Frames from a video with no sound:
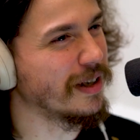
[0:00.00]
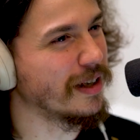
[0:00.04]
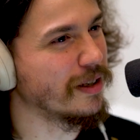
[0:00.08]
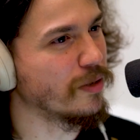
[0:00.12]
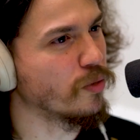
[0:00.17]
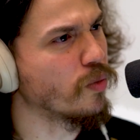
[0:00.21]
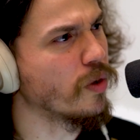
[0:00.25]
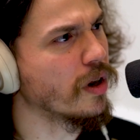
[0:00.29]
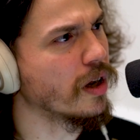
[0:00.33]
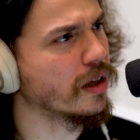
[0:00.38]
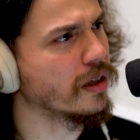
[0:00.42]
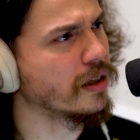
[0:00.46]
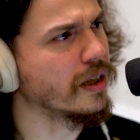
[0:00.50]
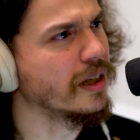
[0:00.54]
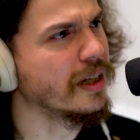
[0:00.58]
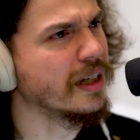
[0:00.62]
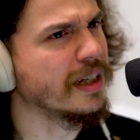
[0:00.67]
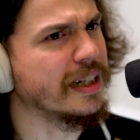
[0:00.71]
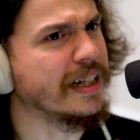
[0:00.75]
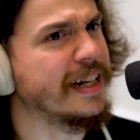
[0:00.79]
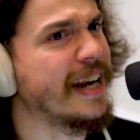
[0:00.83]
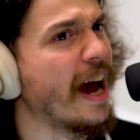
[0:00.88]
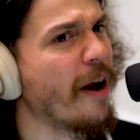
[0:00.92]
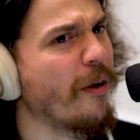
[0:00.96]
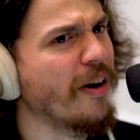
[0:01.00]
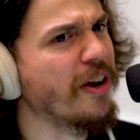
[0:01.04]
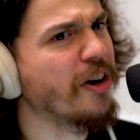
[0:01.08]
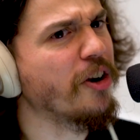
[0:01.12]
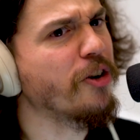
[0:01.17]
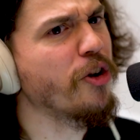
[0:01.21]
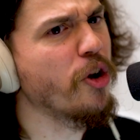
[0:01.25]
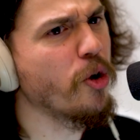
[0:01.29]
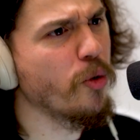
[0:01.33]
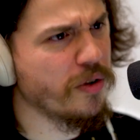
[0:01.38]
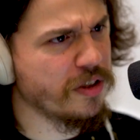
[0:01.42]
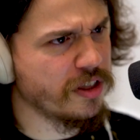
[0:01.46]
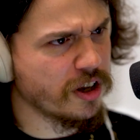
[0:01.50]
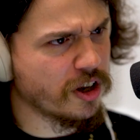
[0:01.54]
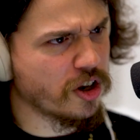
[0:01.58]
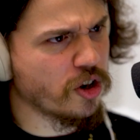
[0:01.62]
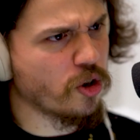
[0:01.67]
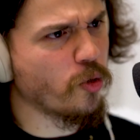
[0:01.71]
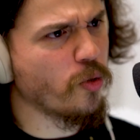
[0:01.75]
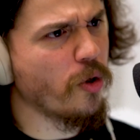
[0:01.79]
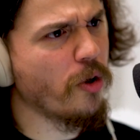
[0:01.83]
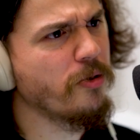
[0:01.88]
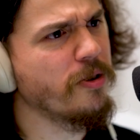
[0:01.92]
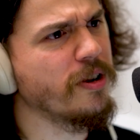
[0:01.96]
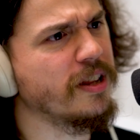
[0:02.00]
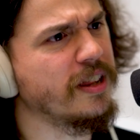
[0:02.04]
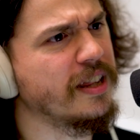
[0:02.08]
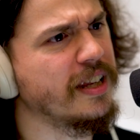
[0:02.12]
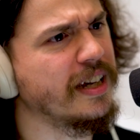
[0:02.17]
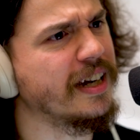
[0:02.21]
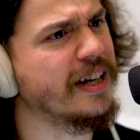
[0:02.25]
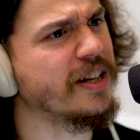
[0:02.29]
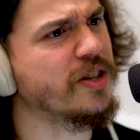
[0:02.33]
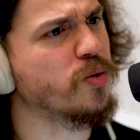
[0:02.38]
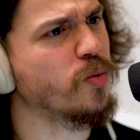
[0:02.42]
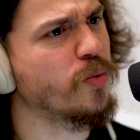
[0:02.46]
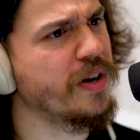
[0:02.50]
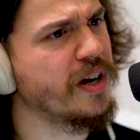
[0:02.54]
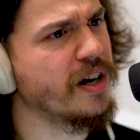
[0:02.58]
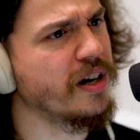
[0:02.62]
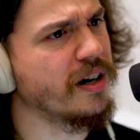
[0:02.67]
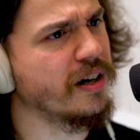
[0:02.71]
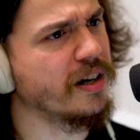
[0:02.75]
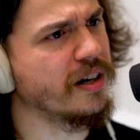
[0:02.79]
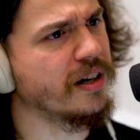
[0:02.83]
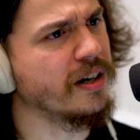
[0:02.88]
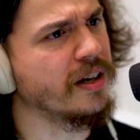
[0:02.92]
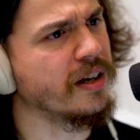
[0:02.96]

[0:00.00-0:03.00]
be. Well, now I don't know. With the Corona thing, it's weird.